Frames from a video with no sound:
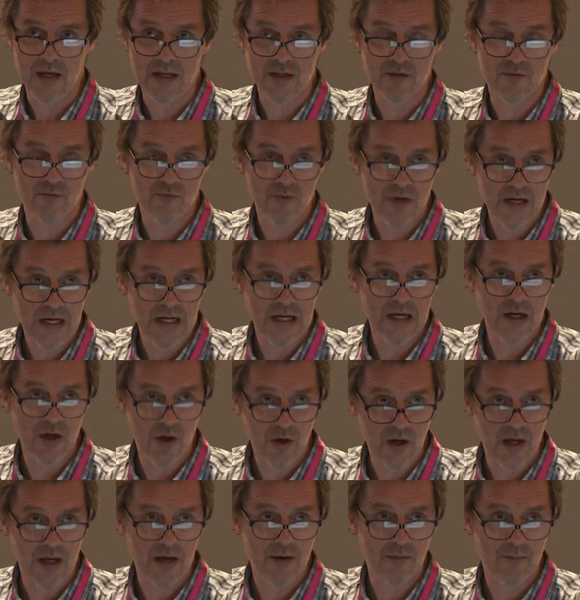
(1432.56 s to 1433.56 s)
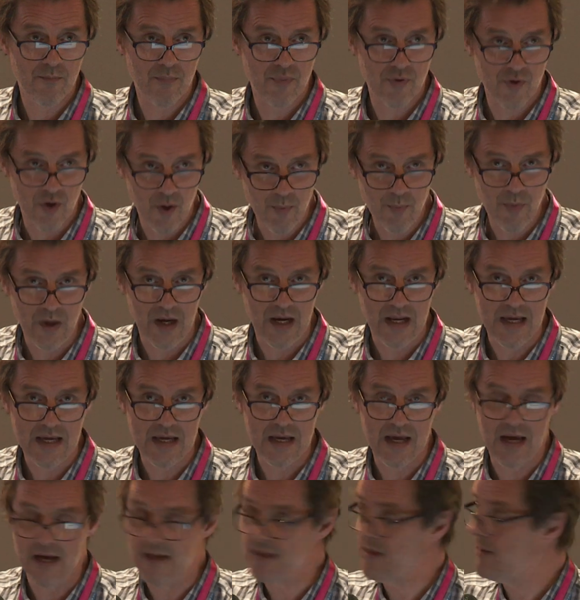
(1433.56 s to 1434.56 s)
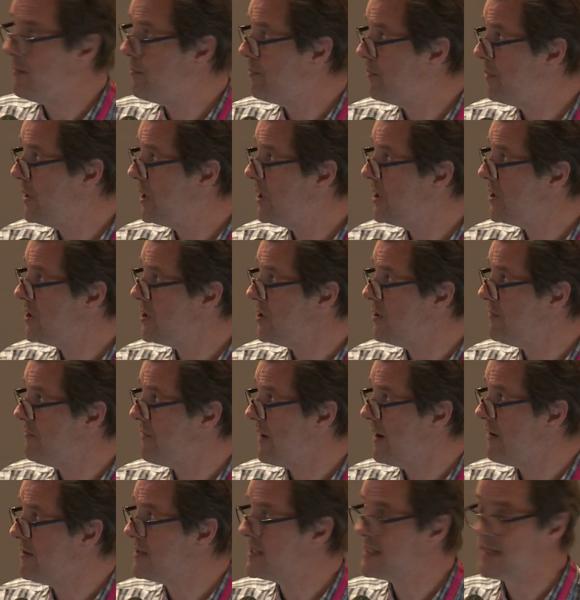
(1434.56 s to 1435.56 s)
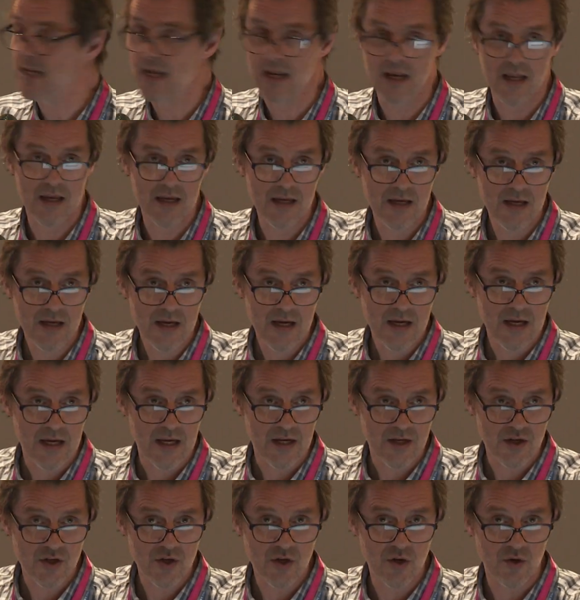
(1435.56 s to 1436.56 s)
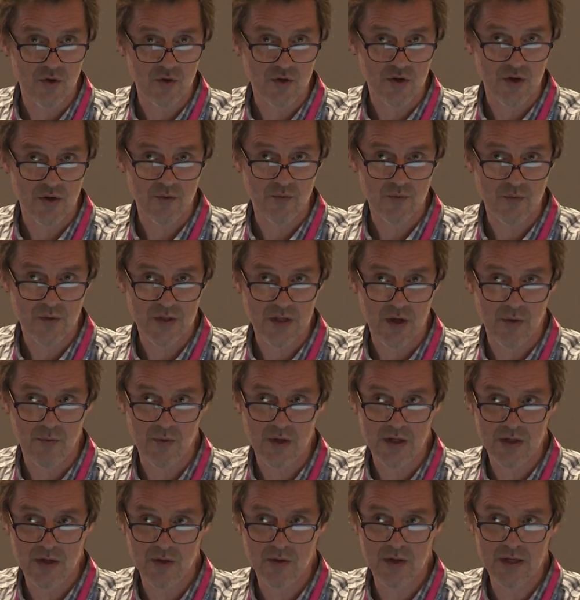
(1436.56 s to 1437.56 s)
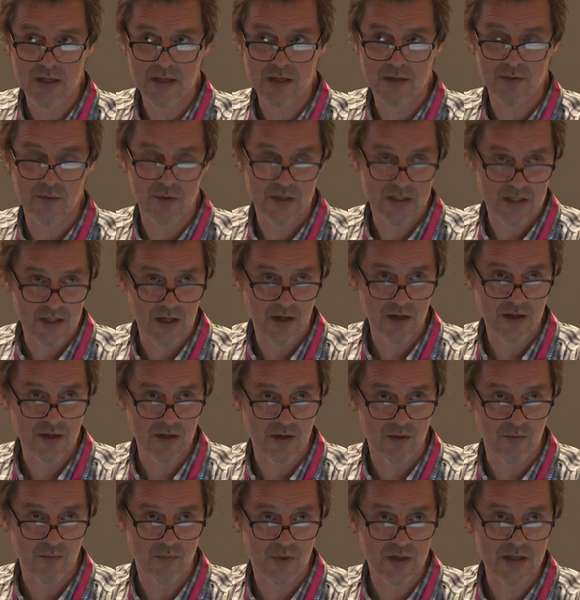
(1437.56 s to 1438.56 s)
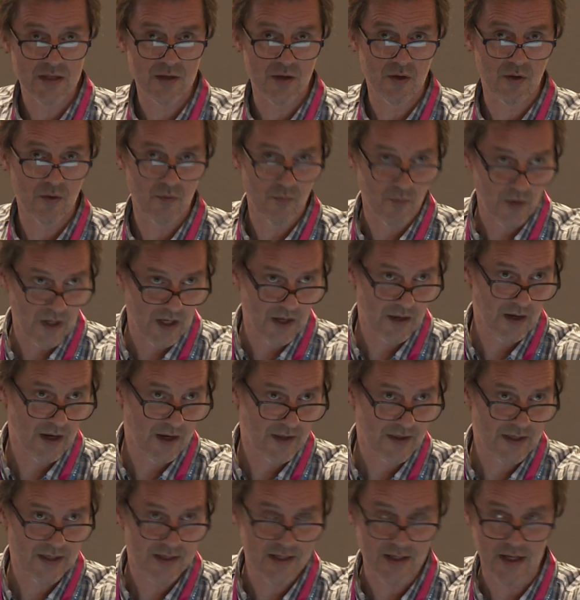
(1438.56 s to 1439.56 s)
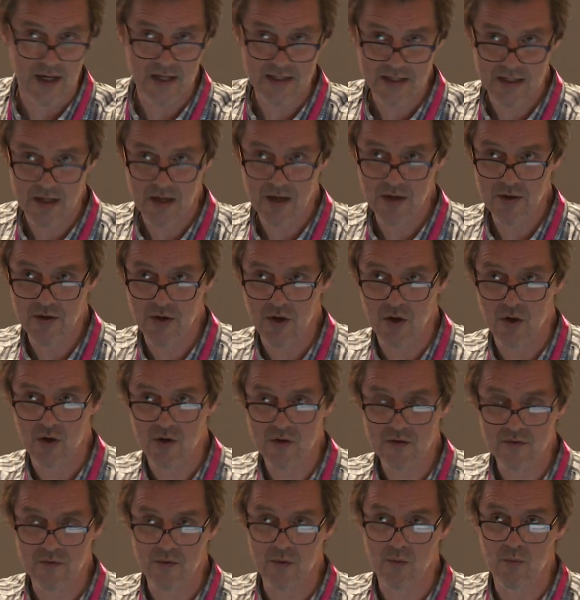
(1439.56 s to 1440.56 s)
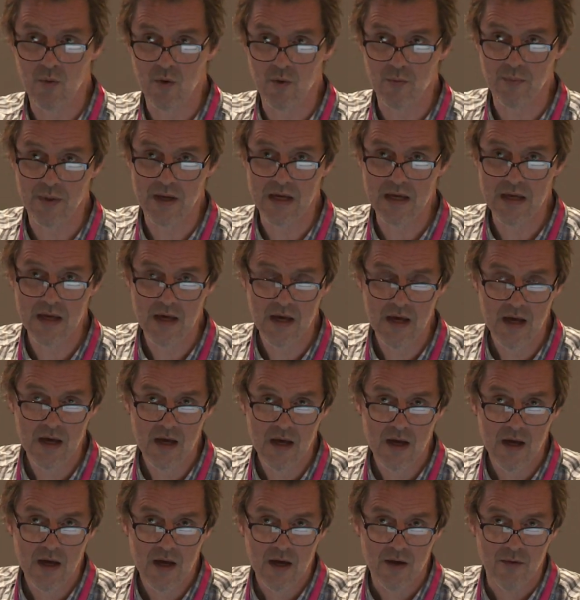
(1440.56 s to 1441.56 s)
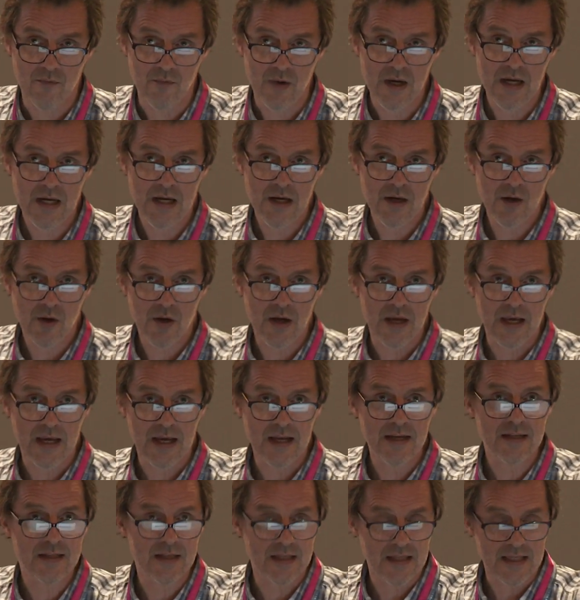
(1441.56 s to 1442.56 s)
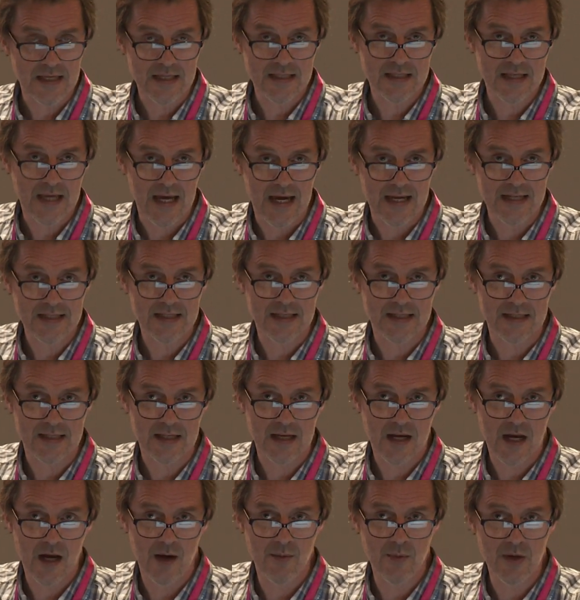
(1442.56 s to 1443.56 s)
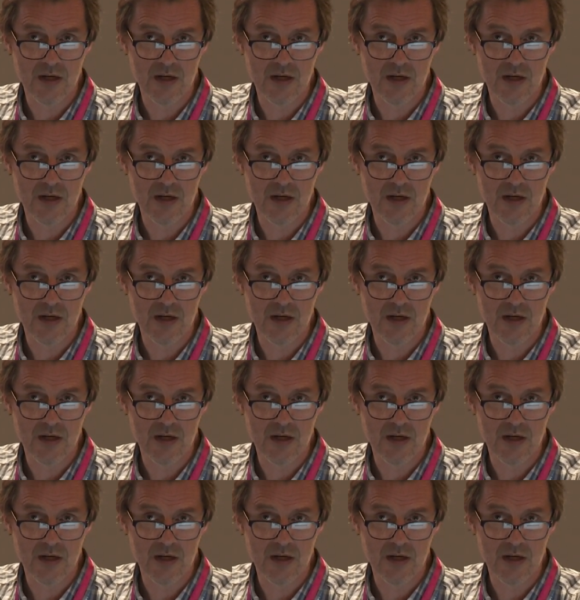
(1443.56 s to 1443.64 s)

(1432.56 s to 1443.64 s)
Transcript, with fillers: is really looking properly at the burden of varicella in children. So we're doing, we started in Bristol and other sites, including Oxford, will be really looking into these cases that come